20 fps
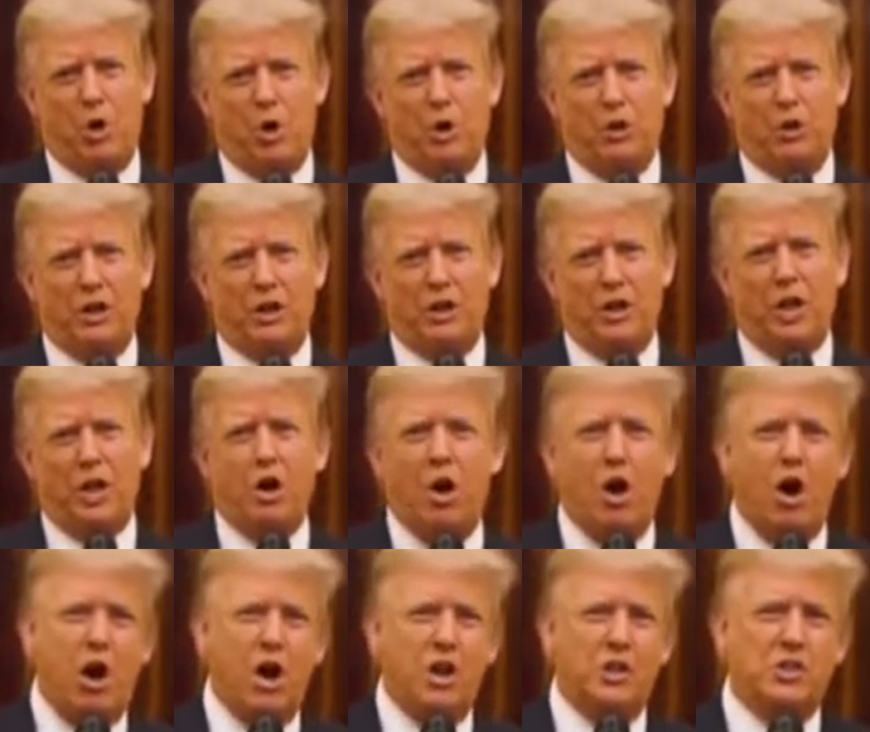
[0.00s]
hold in their
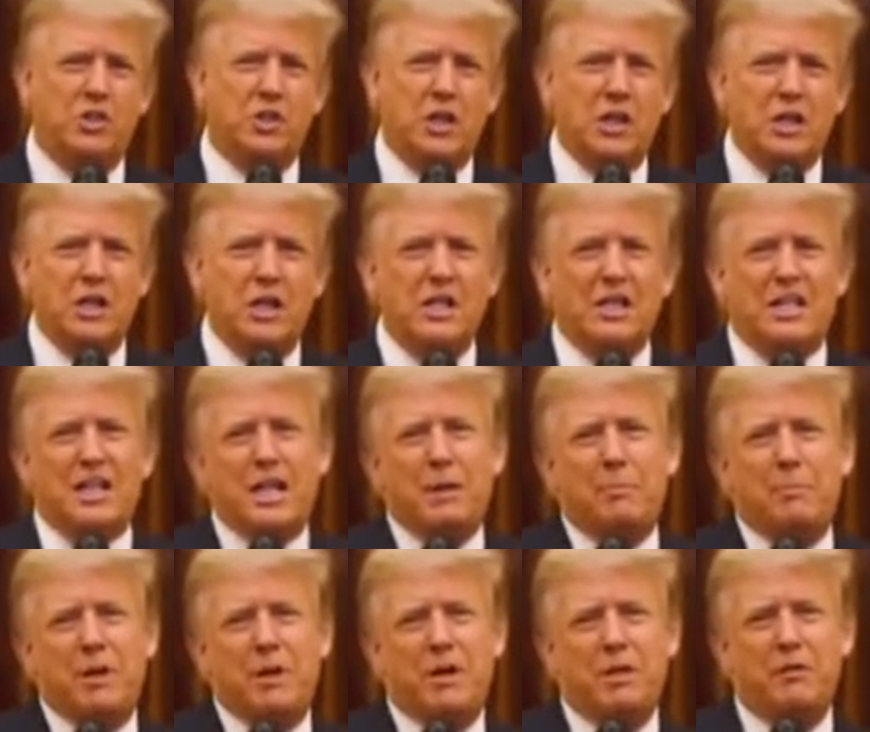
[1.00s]
hearts
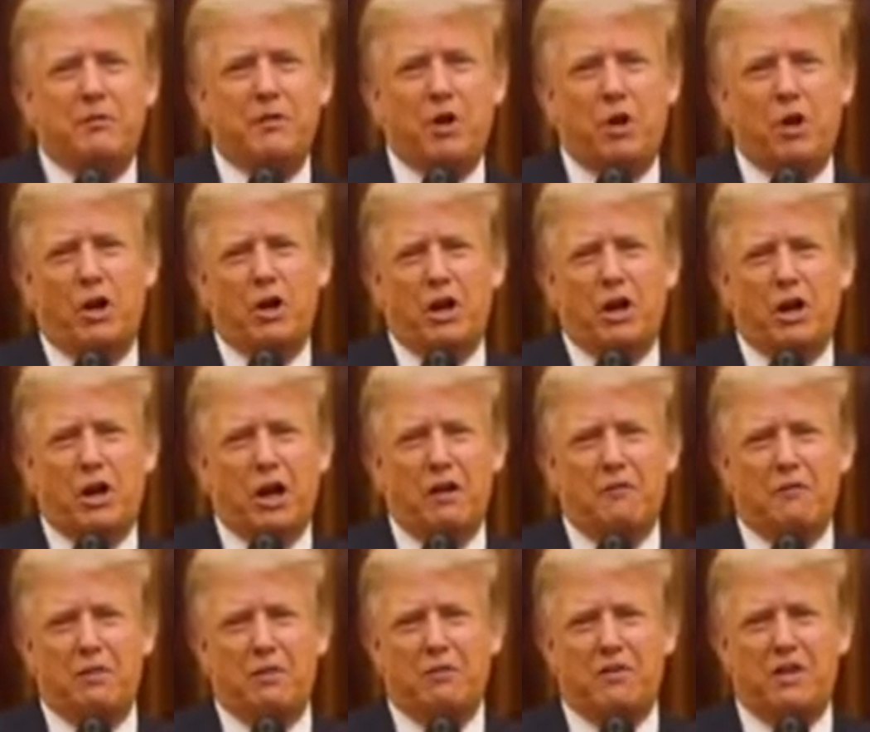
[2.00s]
deep and devoted
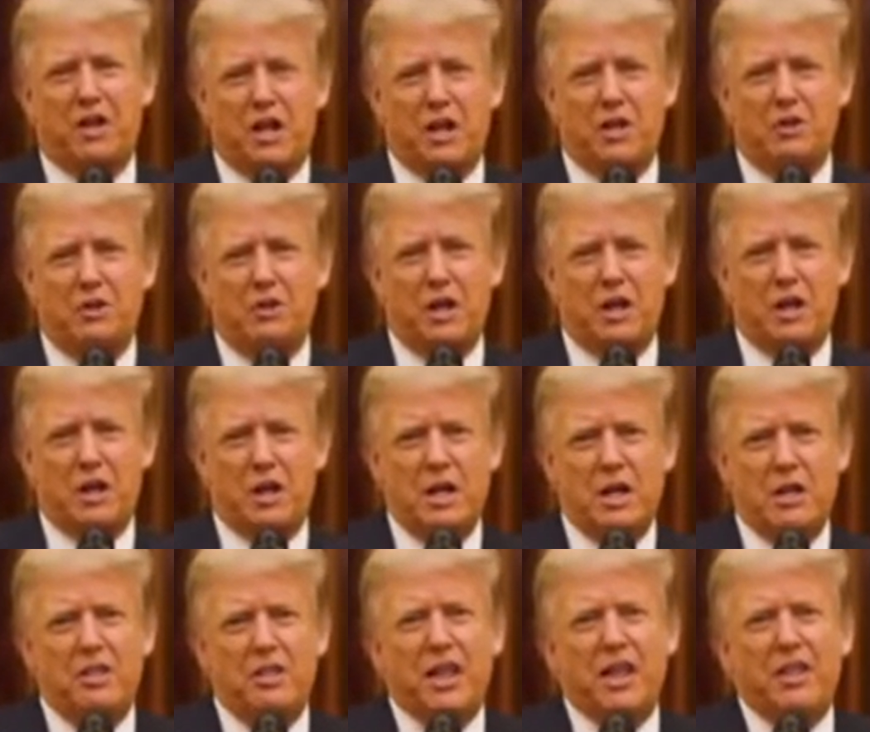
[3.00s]
love of country,
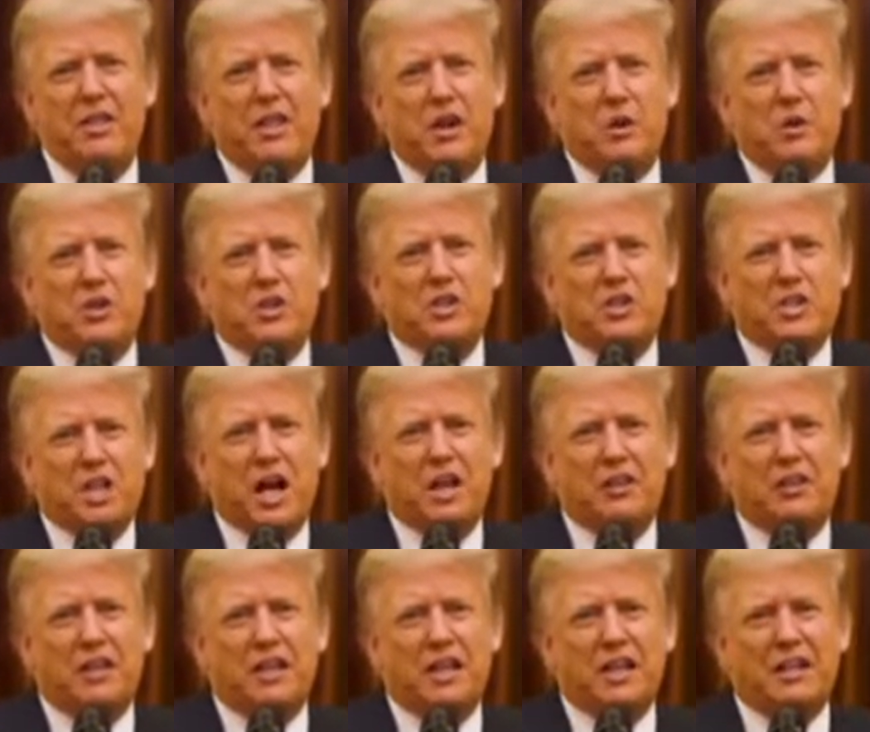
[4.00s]
then there is
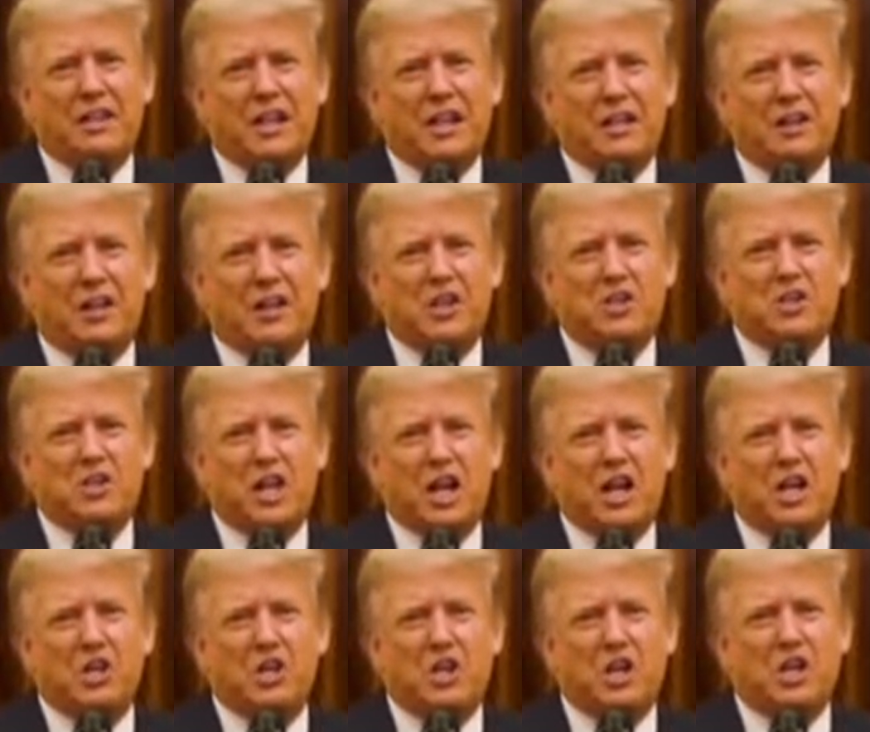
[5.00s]
nothing that this
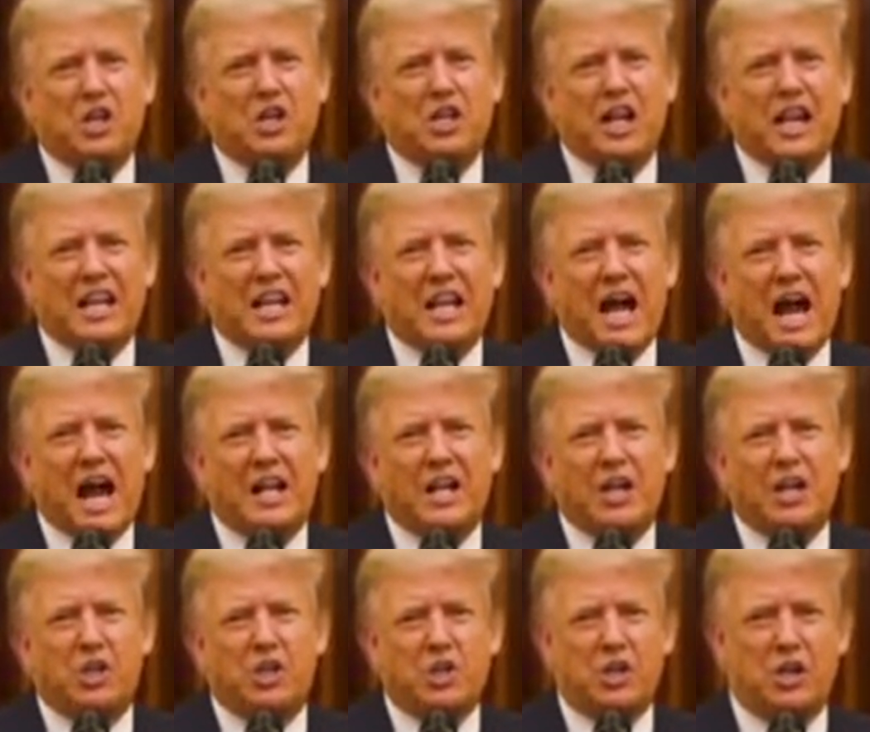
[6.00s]
nation
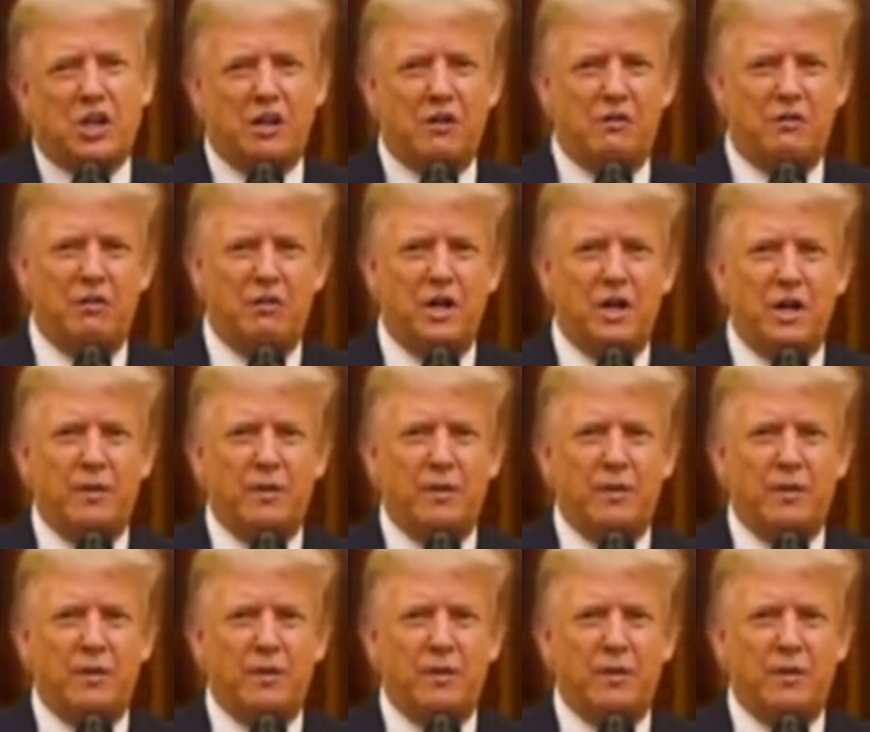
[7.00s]
cannot achieve.